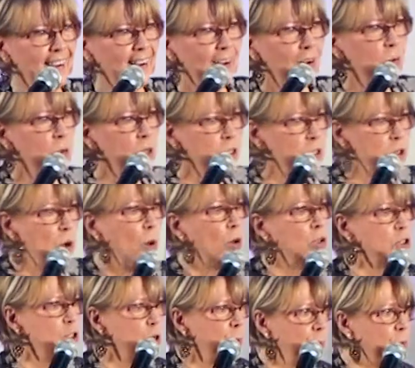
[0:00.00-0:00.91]
we're
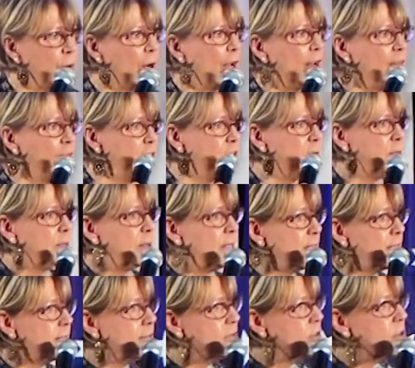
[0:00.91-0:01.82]
told to pray for the
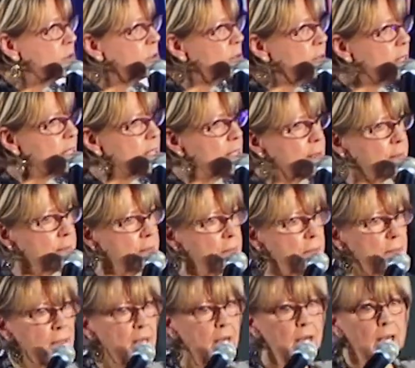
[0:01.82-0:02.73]
peace of Jerusalem.
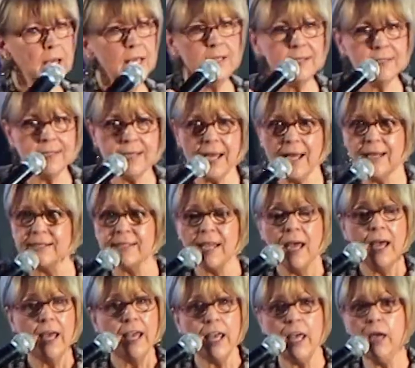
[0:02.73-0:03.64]
He says,
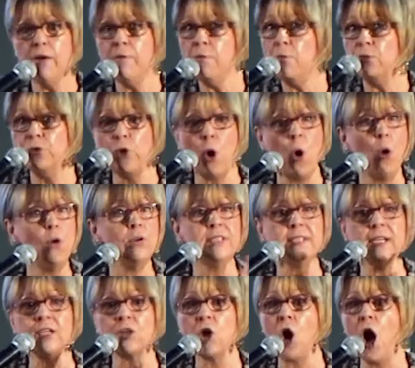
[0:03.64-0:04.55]
if those
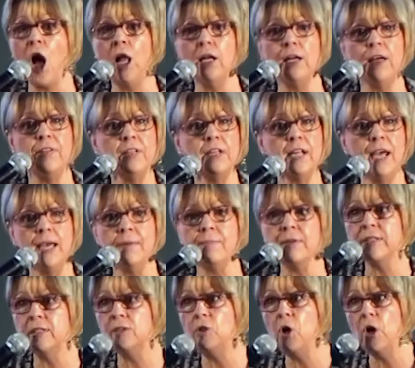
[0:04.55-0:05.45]
that call on the name of
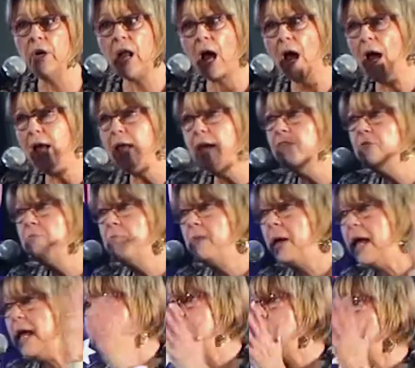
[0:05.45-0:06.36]
the Lord, I have
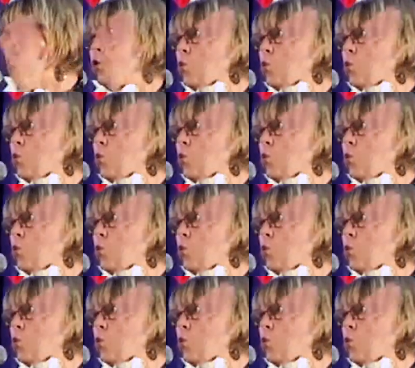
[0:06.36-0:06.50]
made you